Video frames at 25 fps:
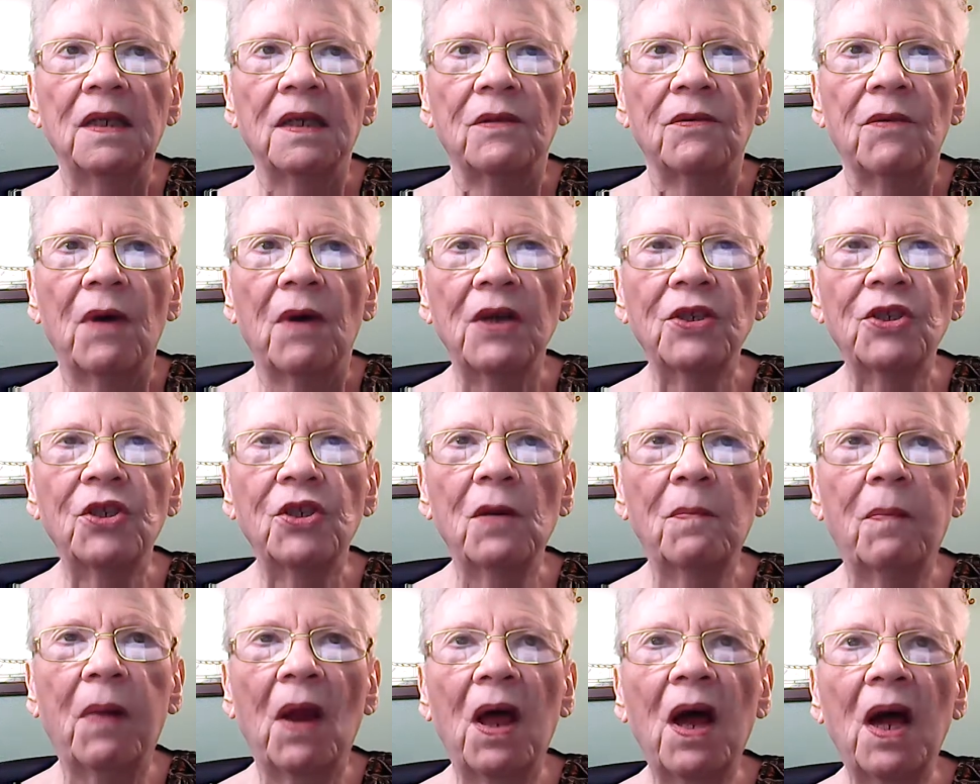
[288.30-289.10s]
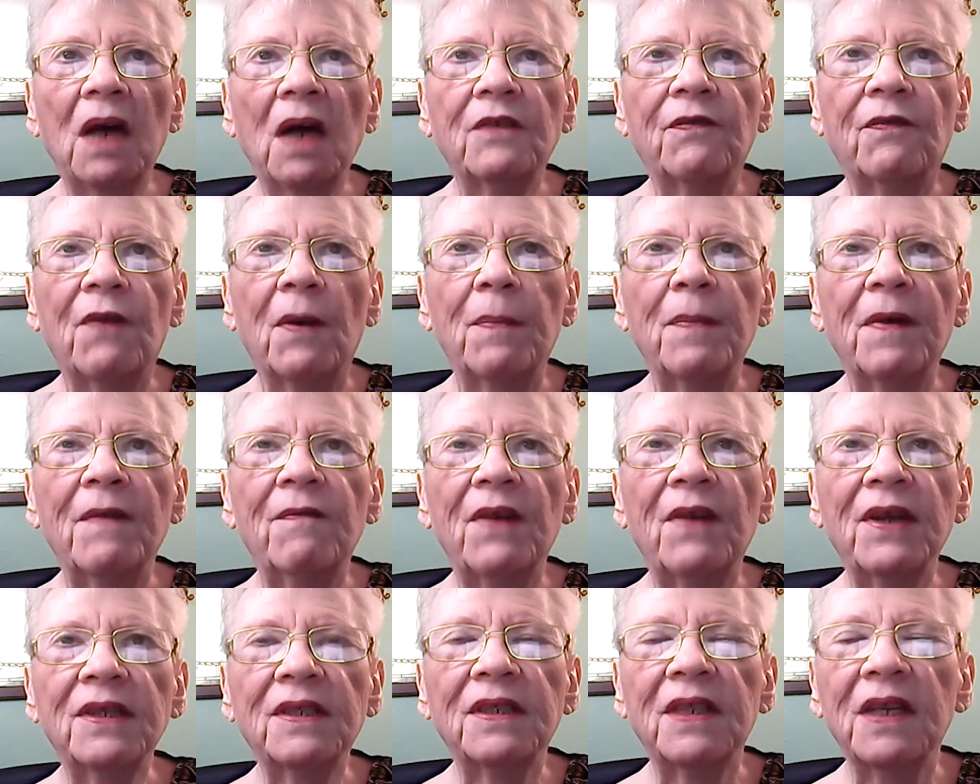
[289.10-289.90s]
Russia blocked from
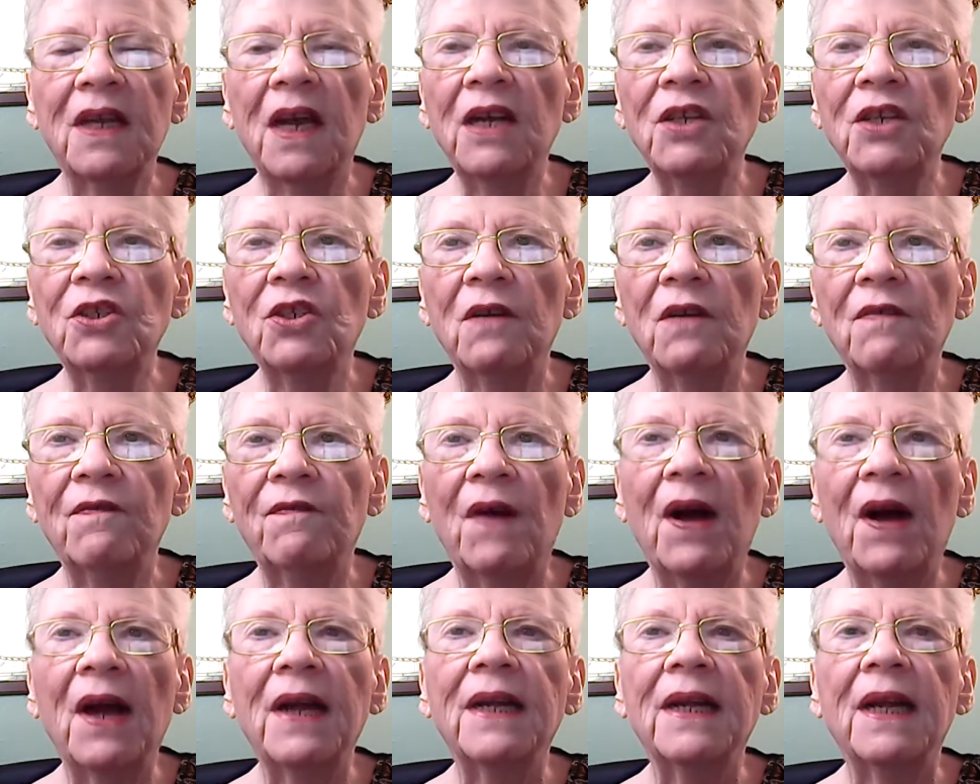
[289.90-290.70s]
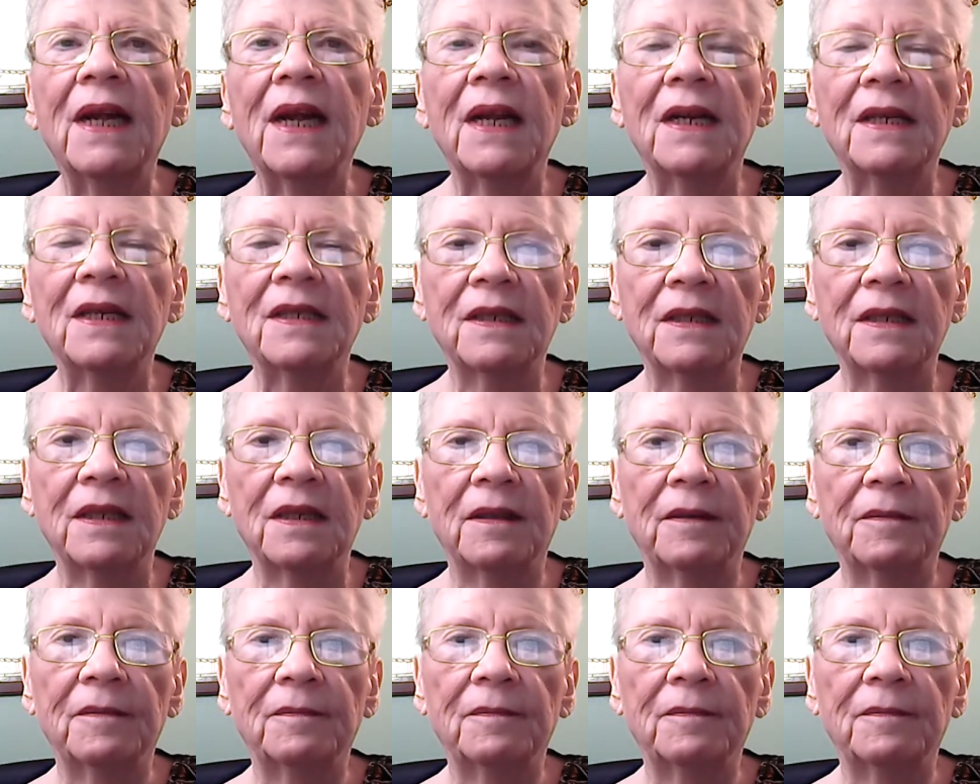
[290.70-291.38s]
investigation findings.